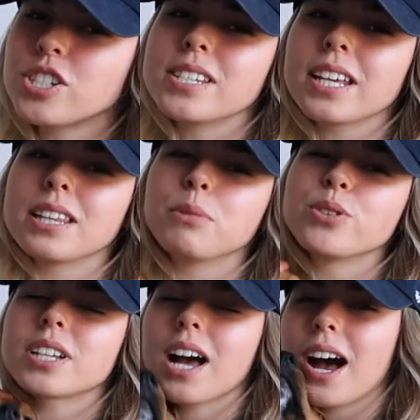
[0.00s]
She's like the
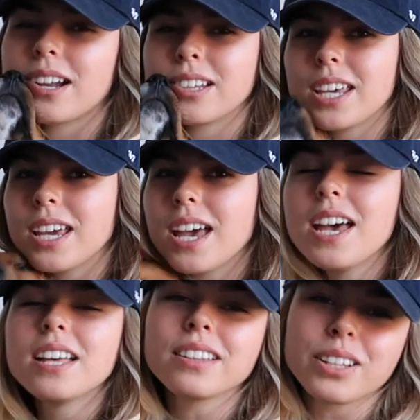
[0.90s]
most cuddly,
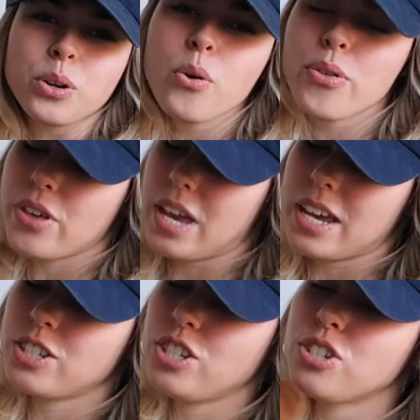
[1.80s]
little
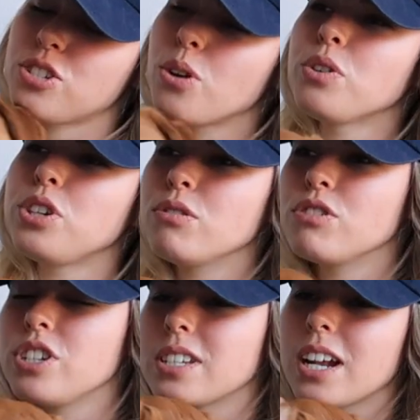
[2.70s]
thing. She's so cute.
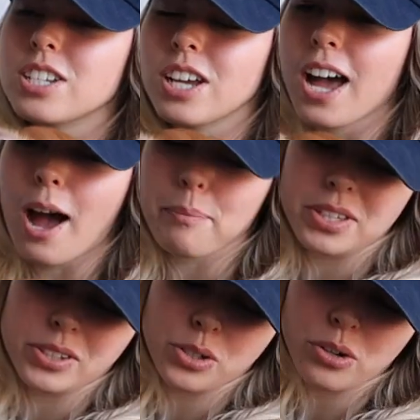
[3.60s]
She's such a happy
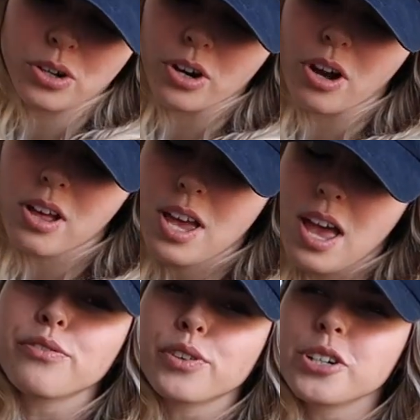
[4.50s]
little girl.
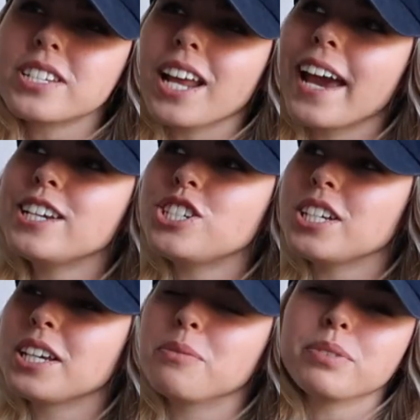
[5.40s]
The first night
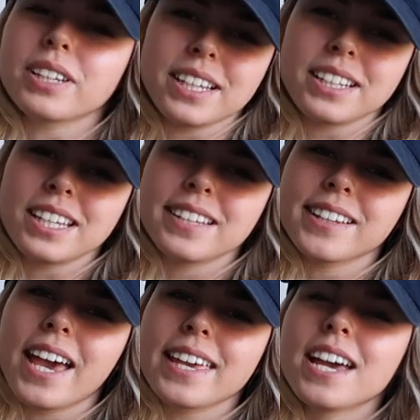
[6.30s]
she completely
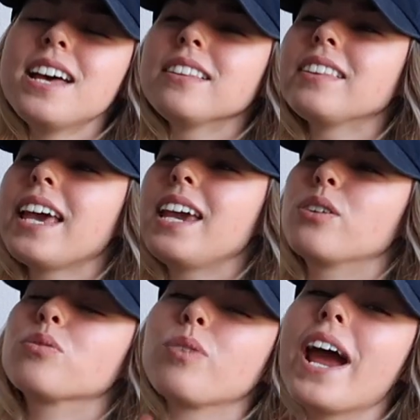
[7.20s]
like
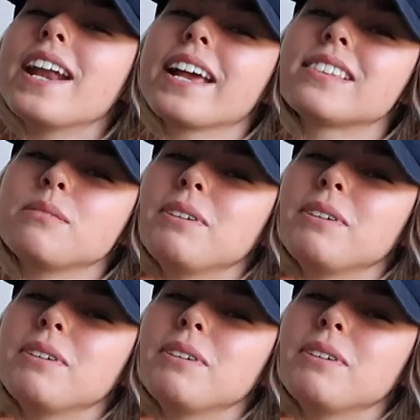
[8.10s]
laid right next to